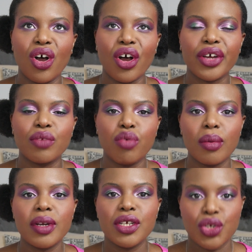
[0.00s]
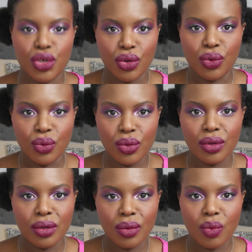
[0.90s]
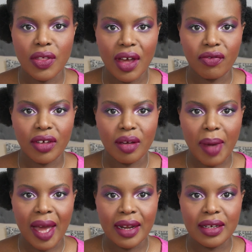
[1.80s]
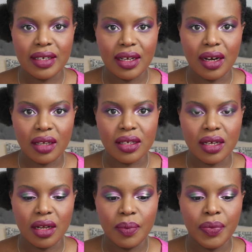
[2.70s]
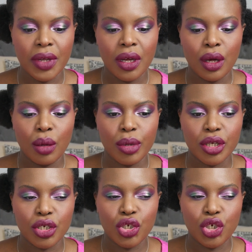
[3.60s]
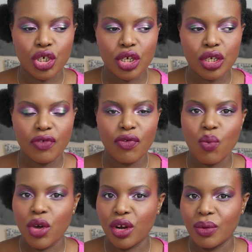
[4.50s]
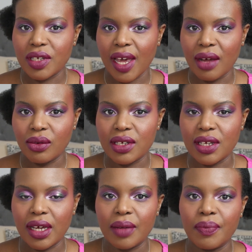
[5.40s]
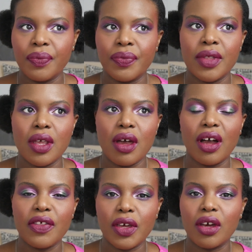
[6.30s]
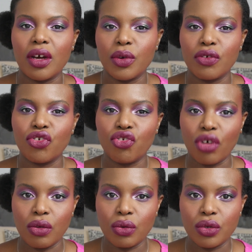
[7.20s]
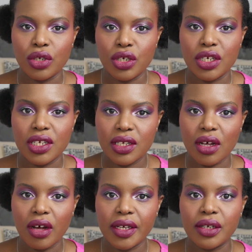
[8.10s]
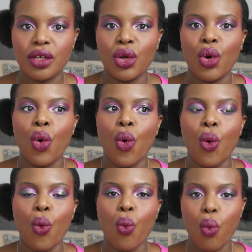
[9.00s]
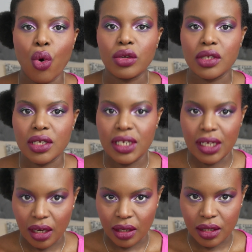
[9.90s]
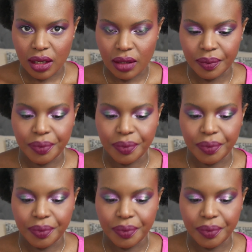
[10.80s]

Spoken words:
I could probably do with having a palette declutter, but just from when I was counting, I think I would have struggled to decide what to declutter.